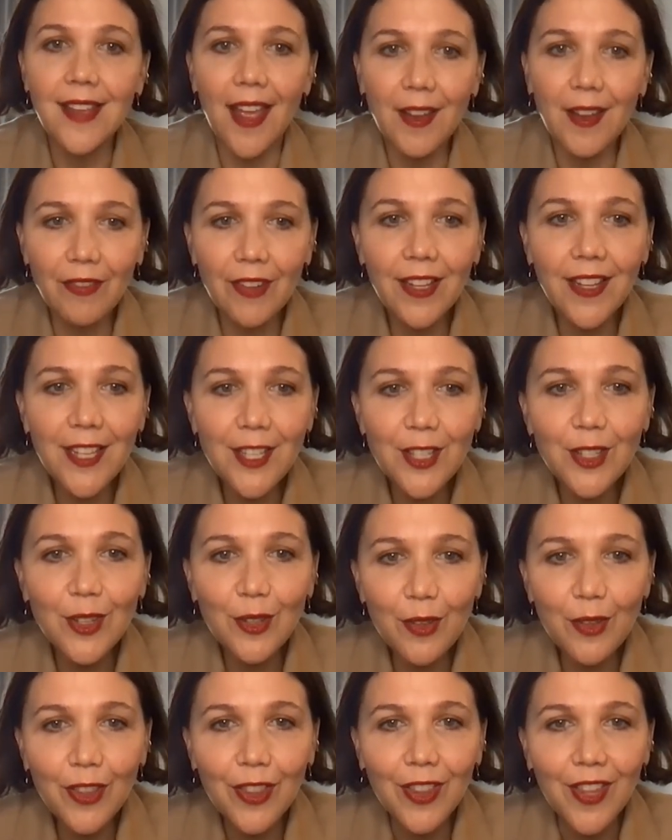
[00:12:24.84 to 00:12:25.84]
I really
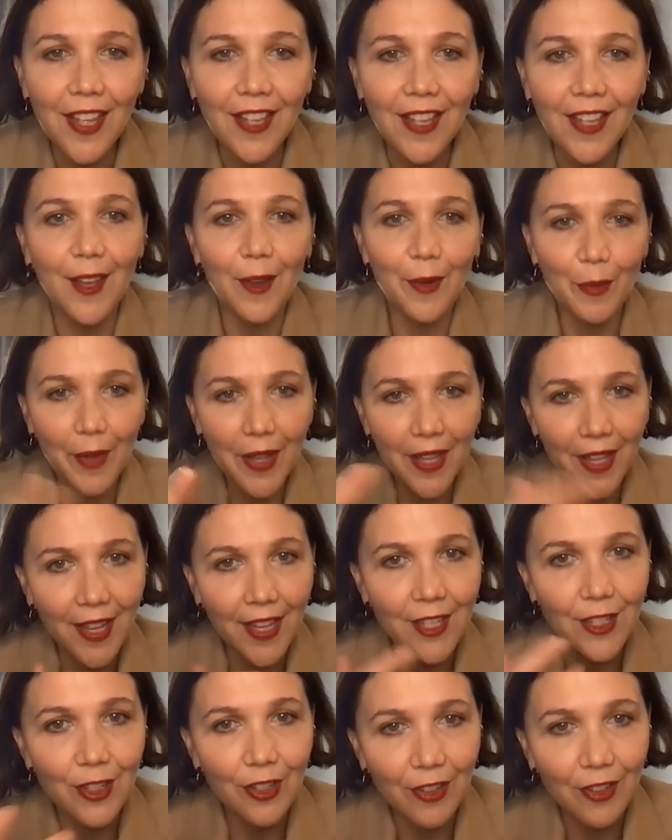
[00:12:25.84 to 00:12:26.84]
do think that we
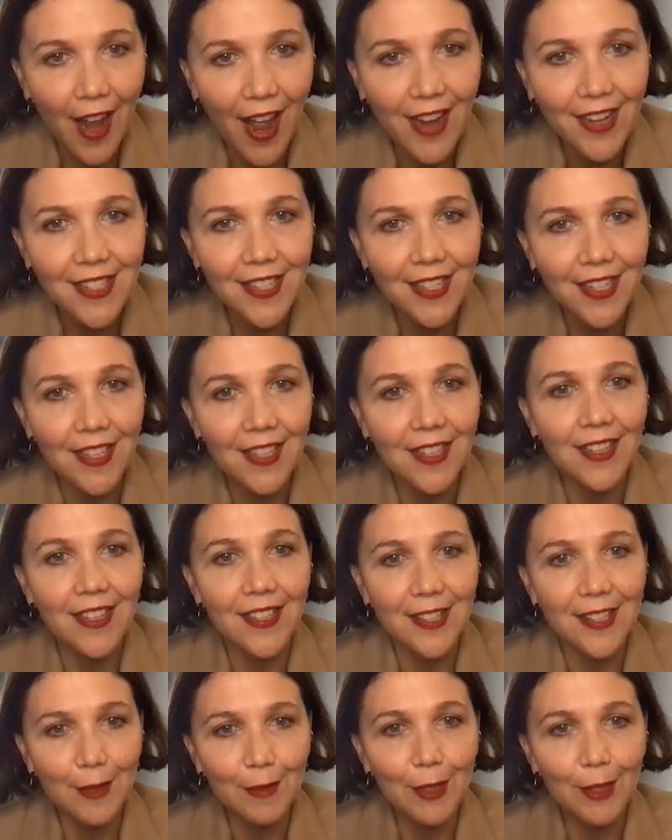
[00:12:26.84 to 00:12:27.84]
interacted in
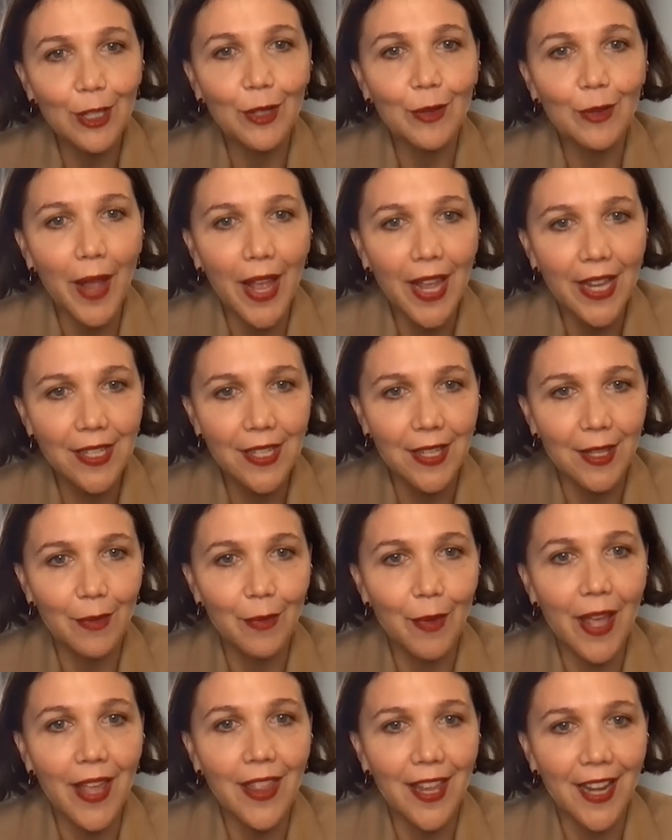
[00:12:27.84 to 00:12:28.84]
a similar way to
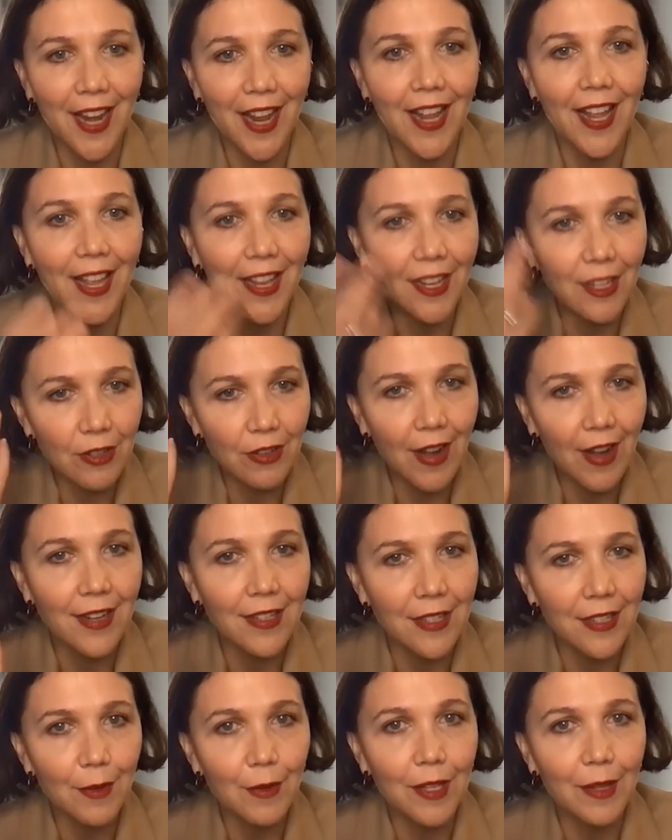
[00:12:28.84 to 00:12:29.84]
the way that I
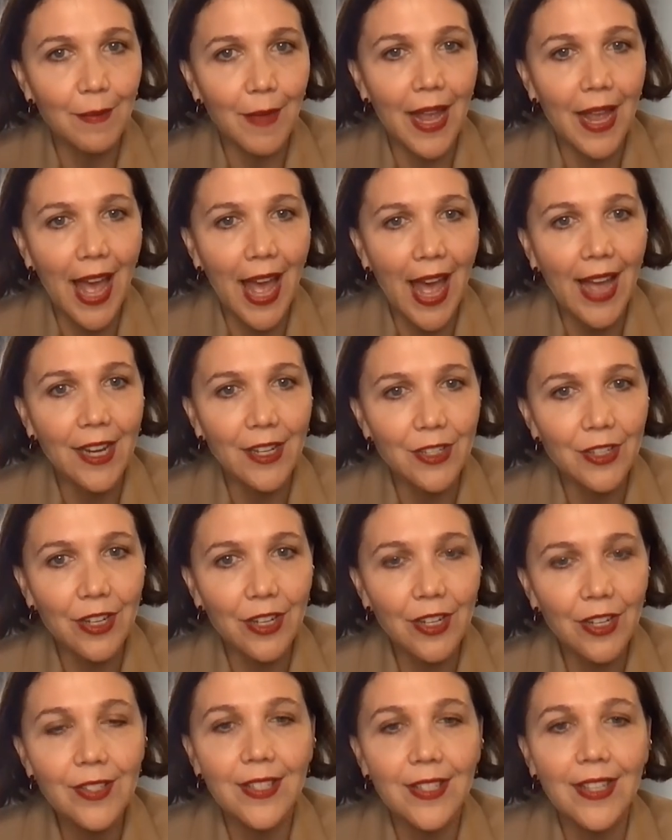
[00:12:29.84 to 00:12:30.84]
interacted with my
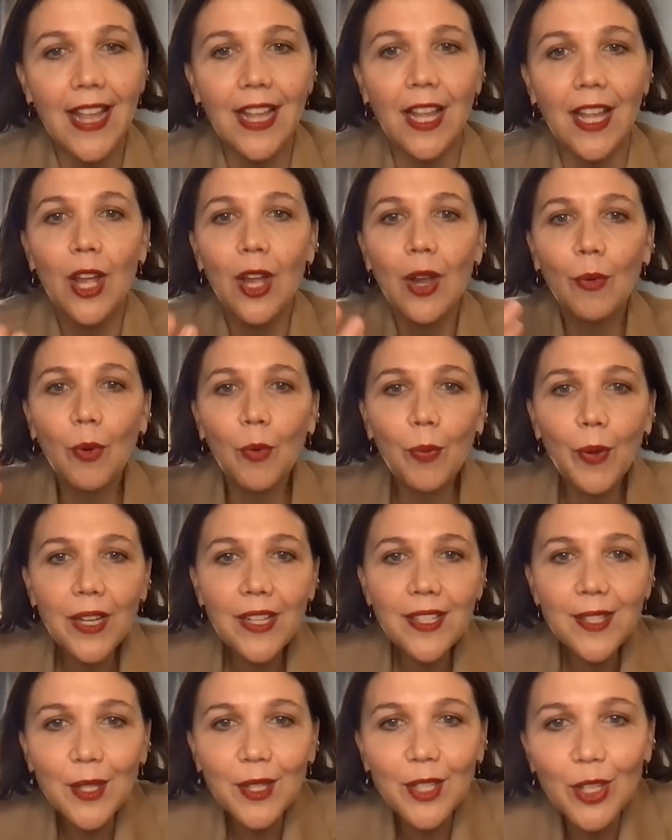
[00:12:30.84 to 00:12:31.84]
actors. Like, well, what
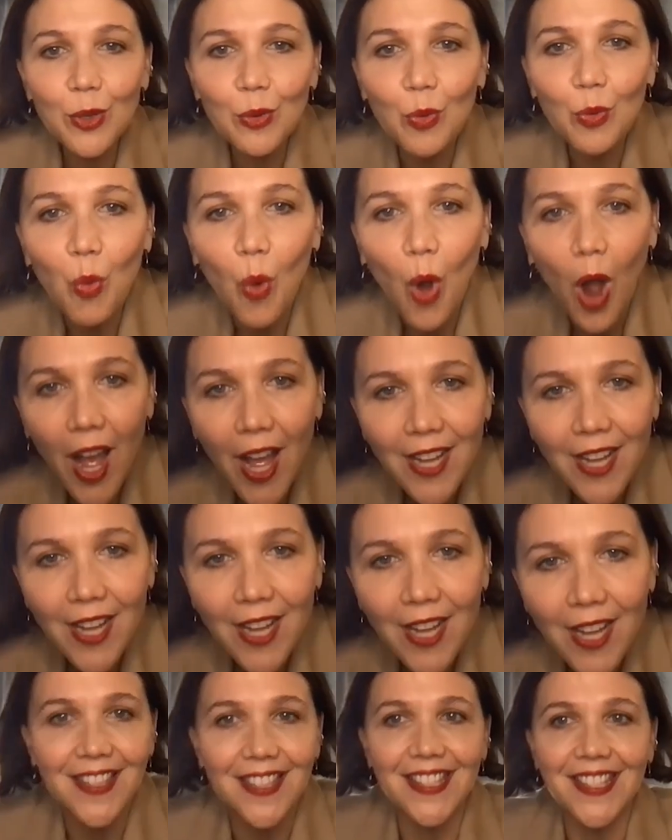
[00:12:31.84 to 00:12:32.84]
is it you
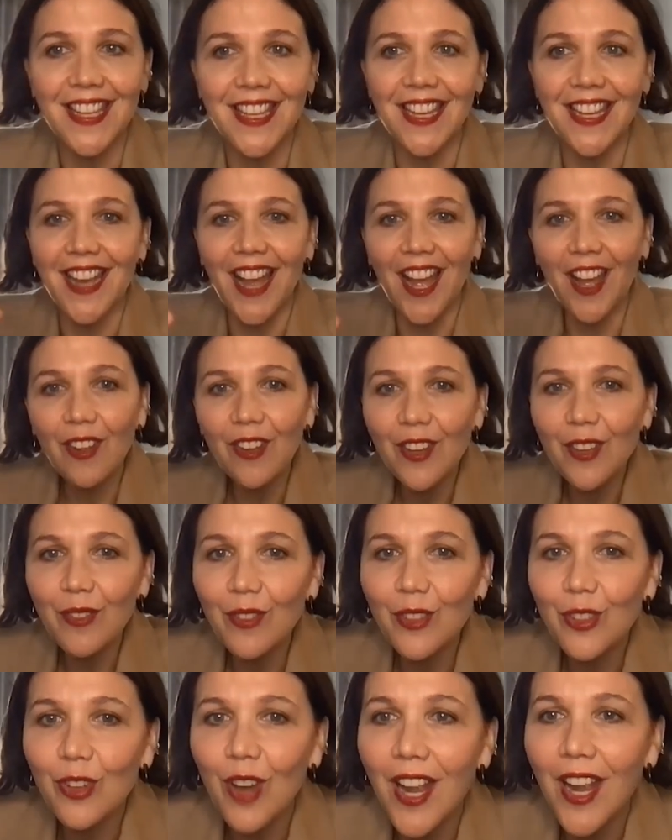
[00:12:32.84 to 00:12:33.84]
want in the scene? How do
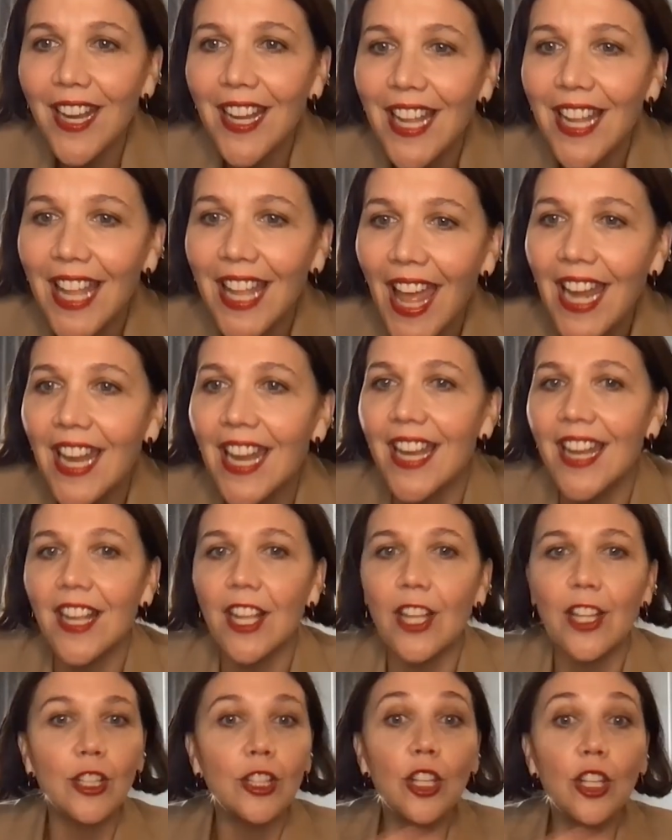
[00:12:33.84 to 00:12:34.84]
you try to get it?
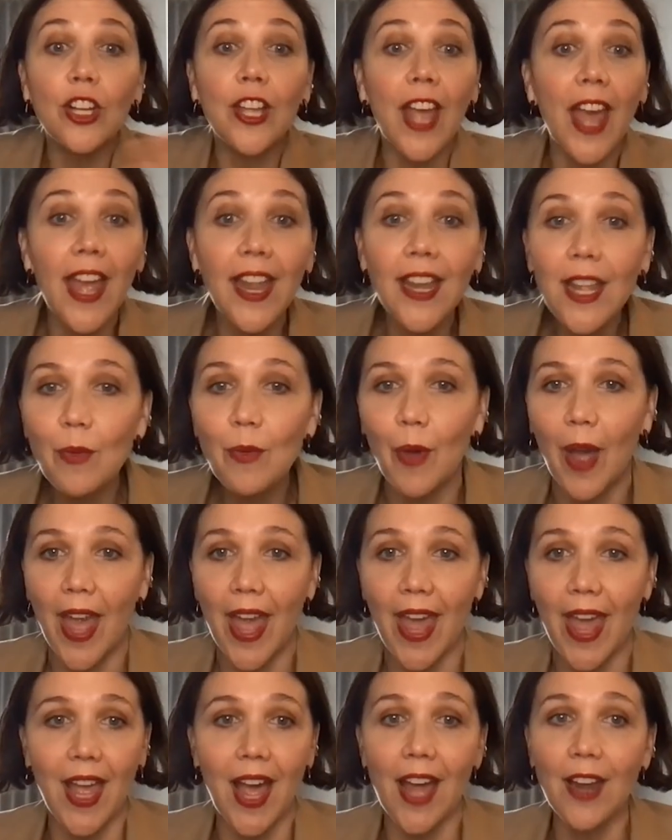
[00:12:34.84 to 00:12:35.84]
It can look any
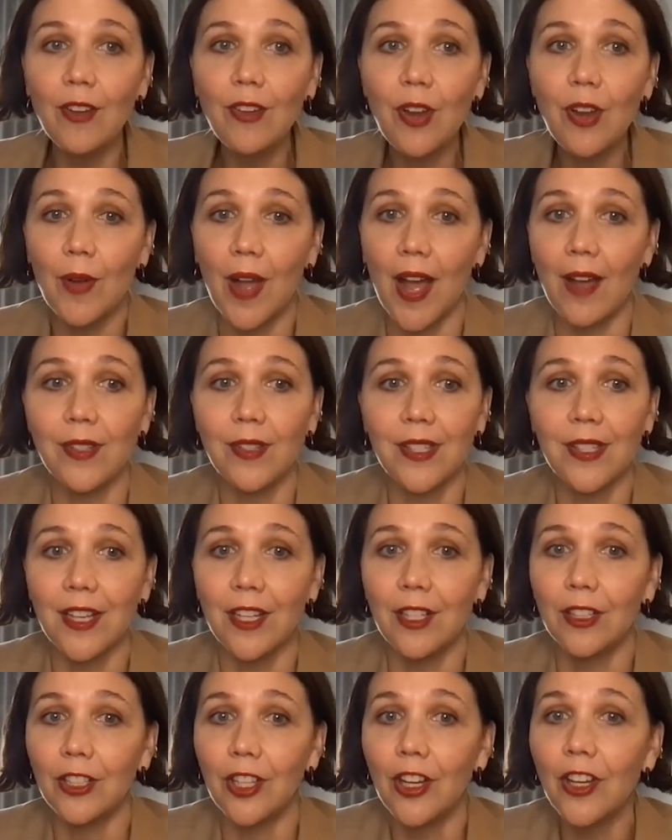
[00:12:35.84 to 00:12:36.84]
way. I don't know how it's
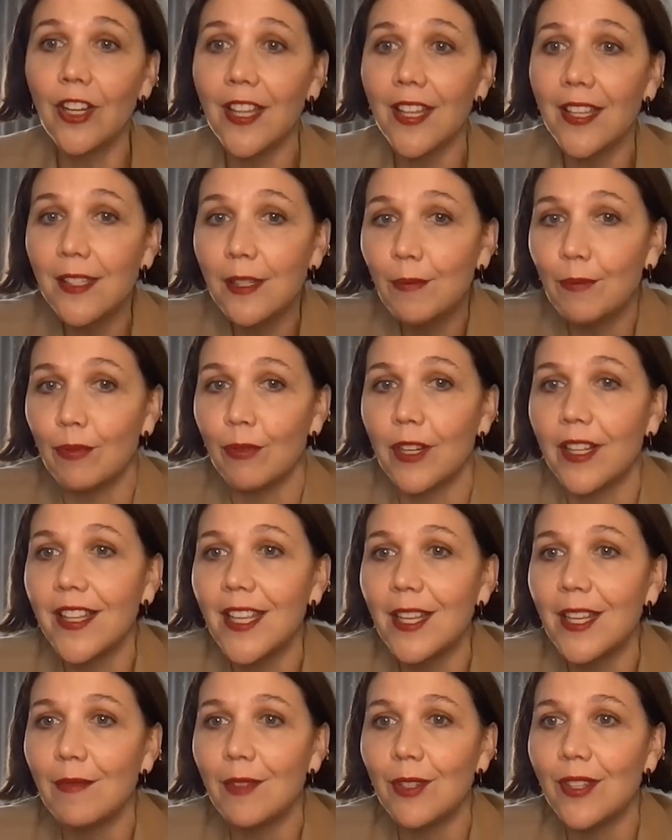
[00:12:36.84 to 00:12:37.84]
going to look. He's a
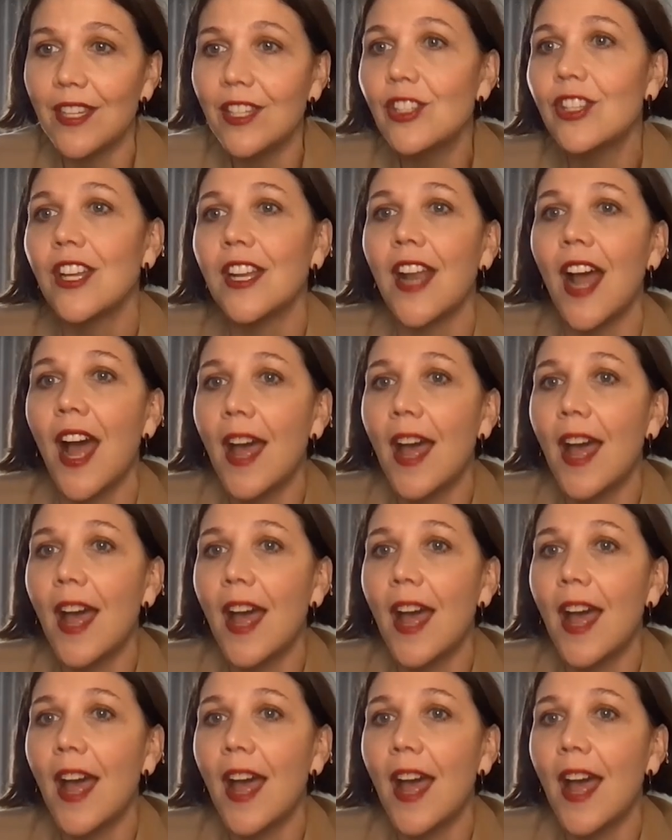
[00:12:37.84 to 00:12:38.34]
brilliant musician.